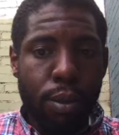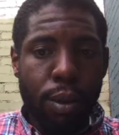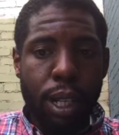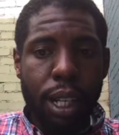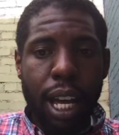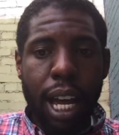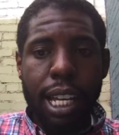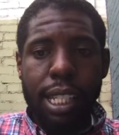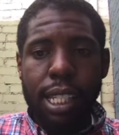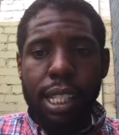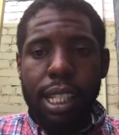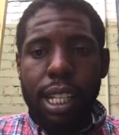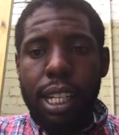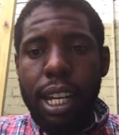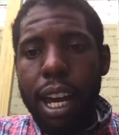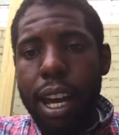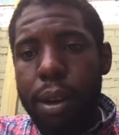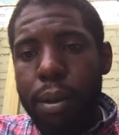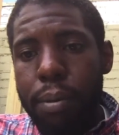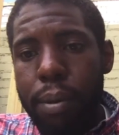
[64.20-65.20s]
realizing it,
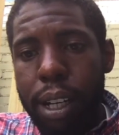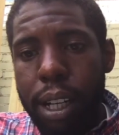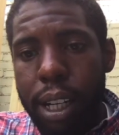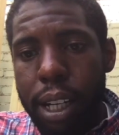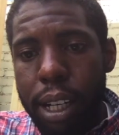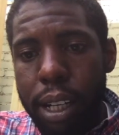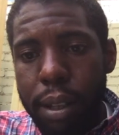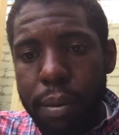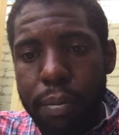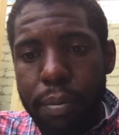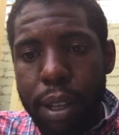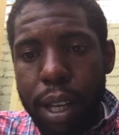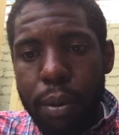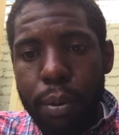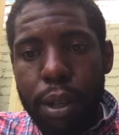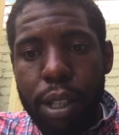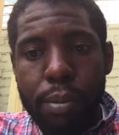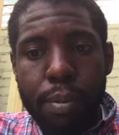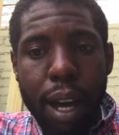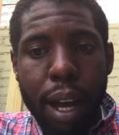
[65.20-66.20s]
it
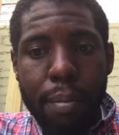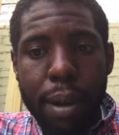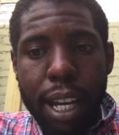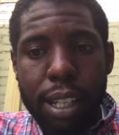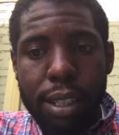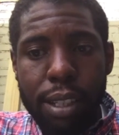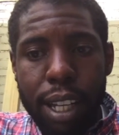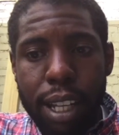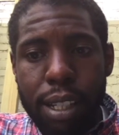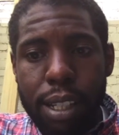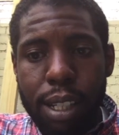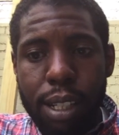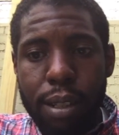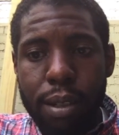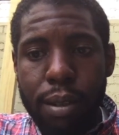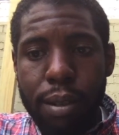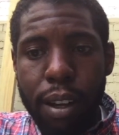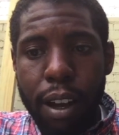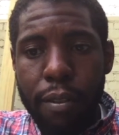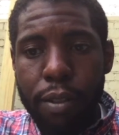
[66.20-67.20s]
was my
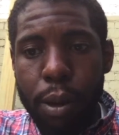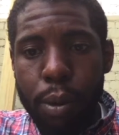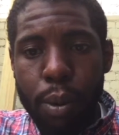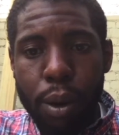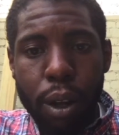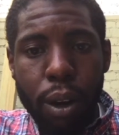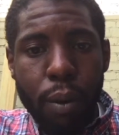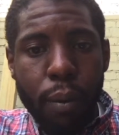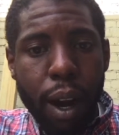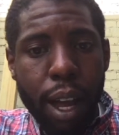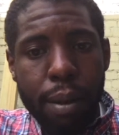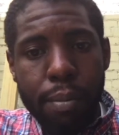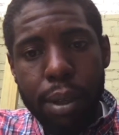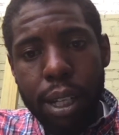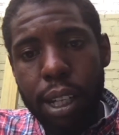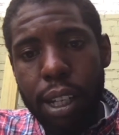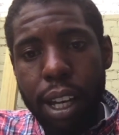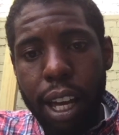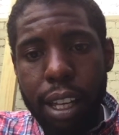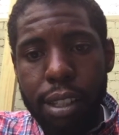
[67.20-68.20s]
imagination of the world around
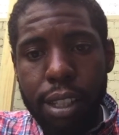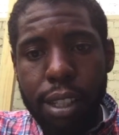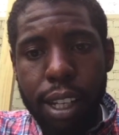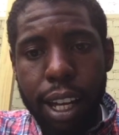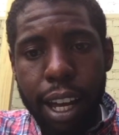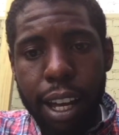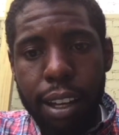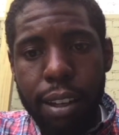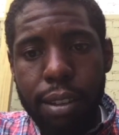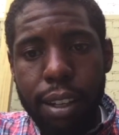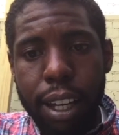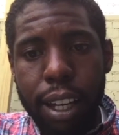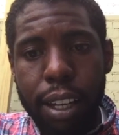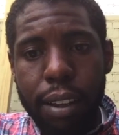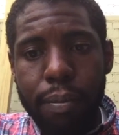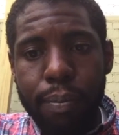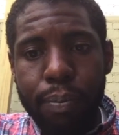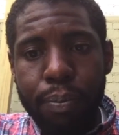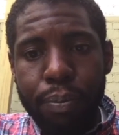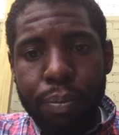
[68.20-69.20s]
me as a child
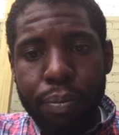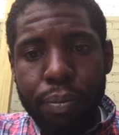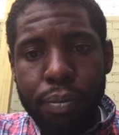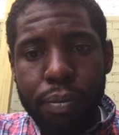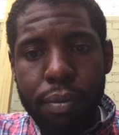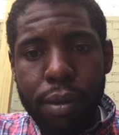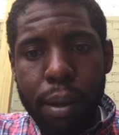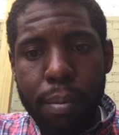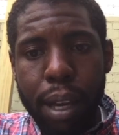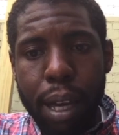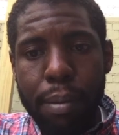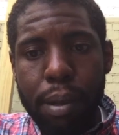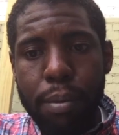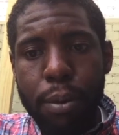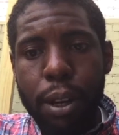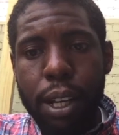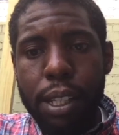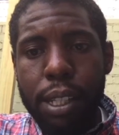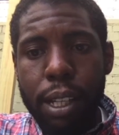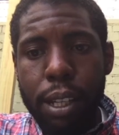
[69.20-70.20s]
that made me
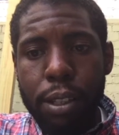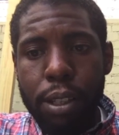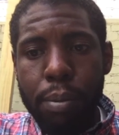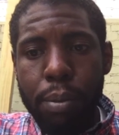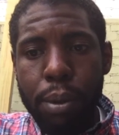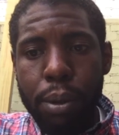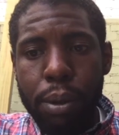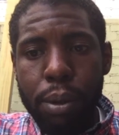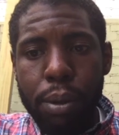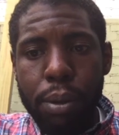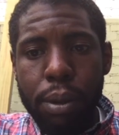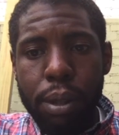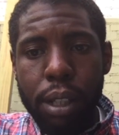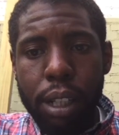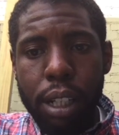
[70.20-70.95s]
more acceptable